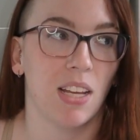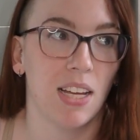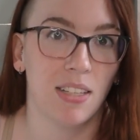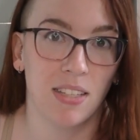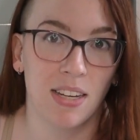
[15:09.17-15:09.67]

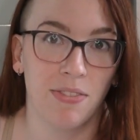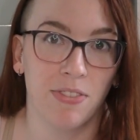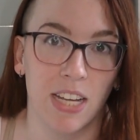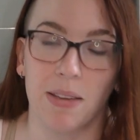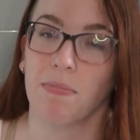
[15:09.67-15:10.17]
It's
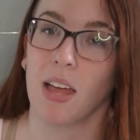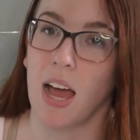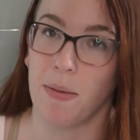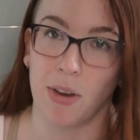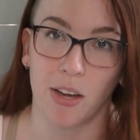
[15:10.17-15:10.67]
nifty.
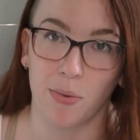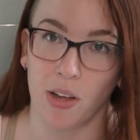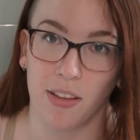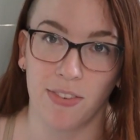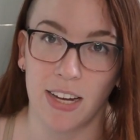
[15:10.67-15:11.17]
I'm not
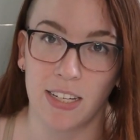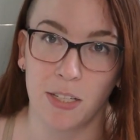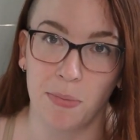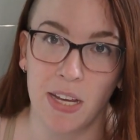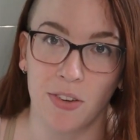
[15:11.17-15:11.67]
qualified to
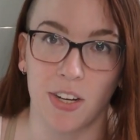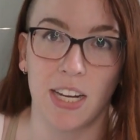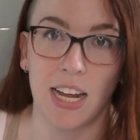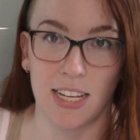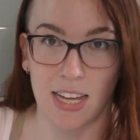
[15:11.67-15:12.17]
speak on
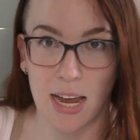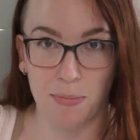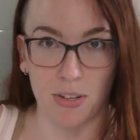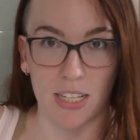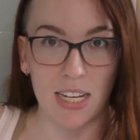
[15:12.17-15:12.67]
it as I
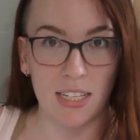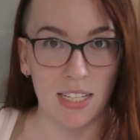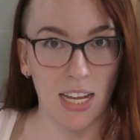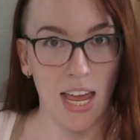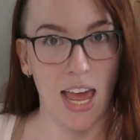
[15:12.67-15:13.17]

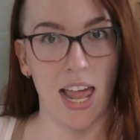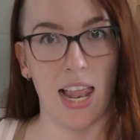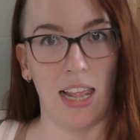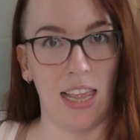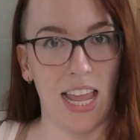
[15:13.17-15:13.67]
present
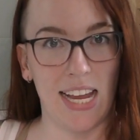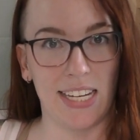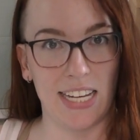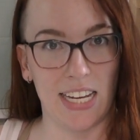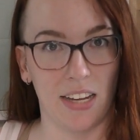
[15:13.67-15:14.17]

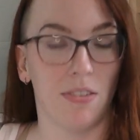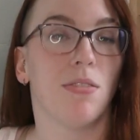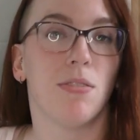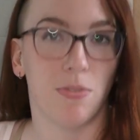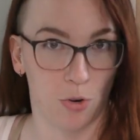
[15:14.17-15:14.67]
lady
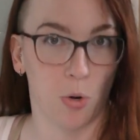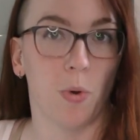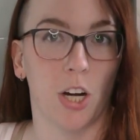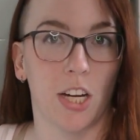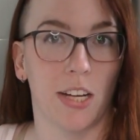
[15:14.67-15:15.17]
for
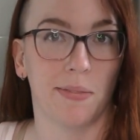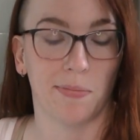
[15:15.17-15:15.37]
work.